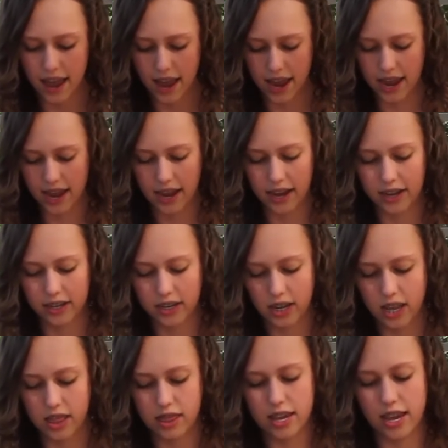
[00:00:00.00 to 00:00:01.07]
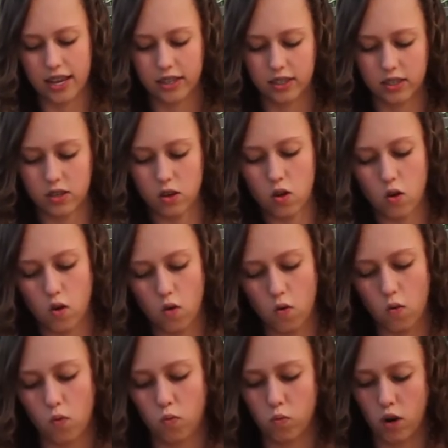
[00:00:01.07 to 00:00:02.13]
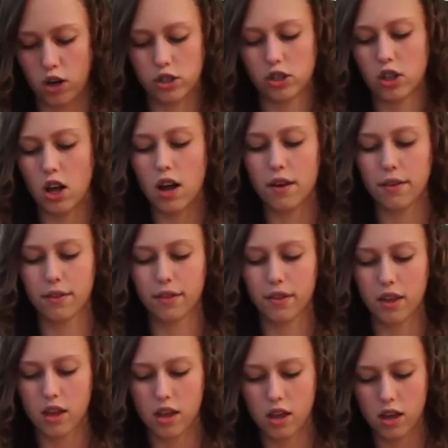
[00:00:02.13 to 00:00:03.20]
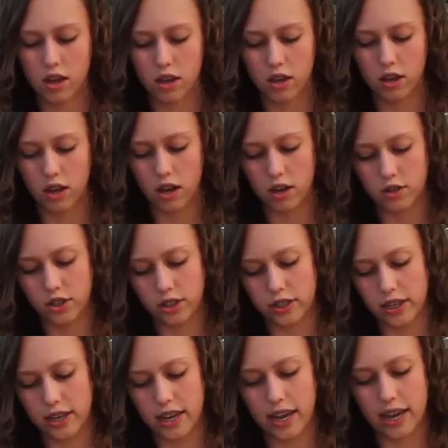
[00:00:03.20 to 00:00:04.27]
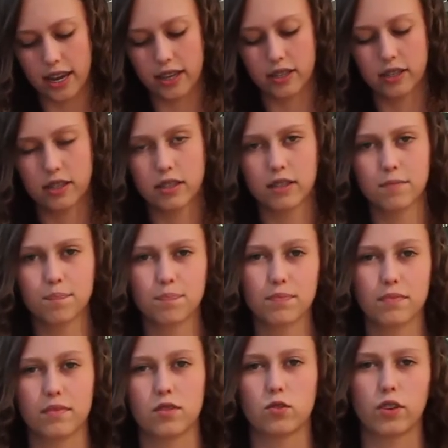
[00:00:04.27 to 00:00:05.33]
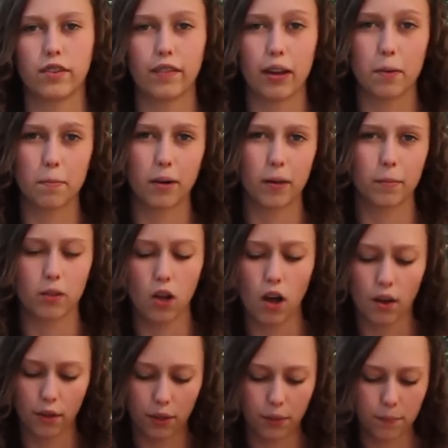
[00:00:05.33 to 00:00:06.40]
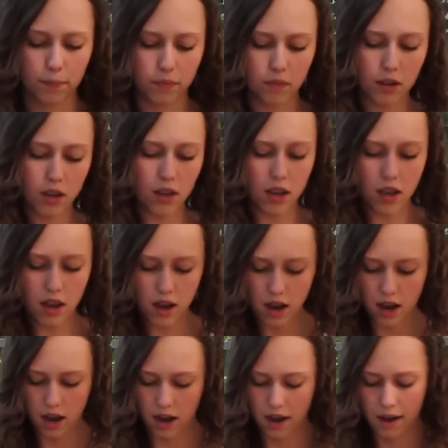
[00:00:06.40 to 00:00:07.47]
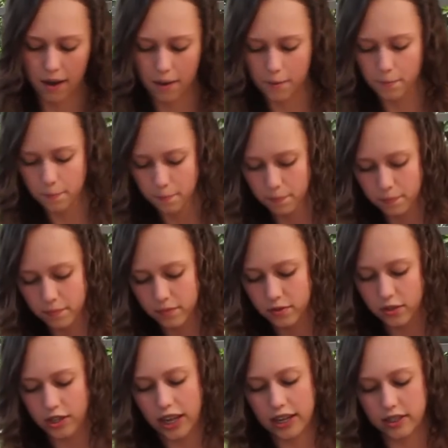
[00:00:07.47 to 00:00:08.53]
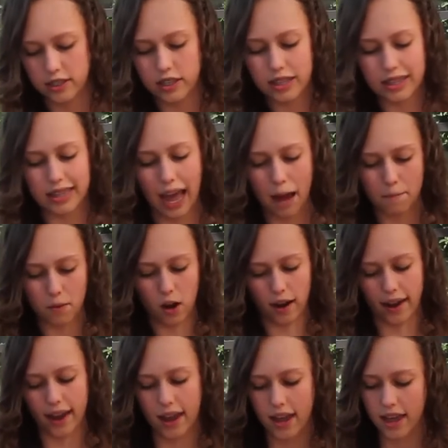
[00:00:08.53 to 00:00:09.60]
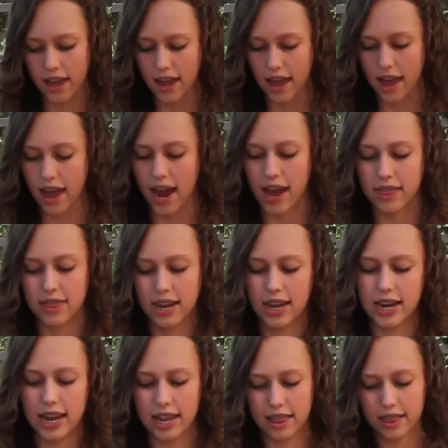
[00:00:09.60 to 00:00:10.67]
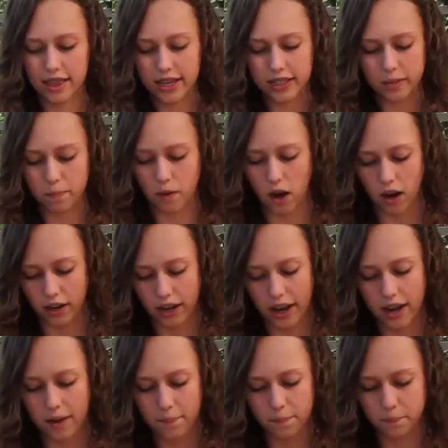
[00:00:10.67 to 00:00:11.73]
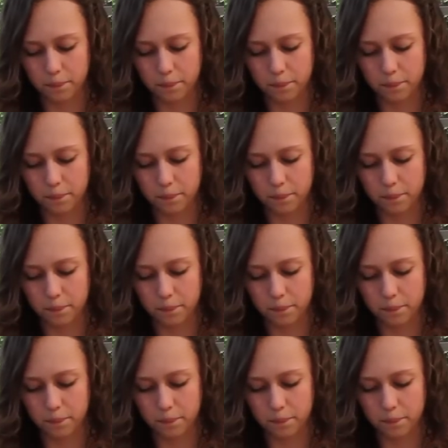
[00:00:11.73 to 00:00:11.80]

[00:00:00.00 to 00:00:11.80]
and this washcloth just in case, sort of like a burp cloth. Um, so that's in that pocket. And then in this pocket,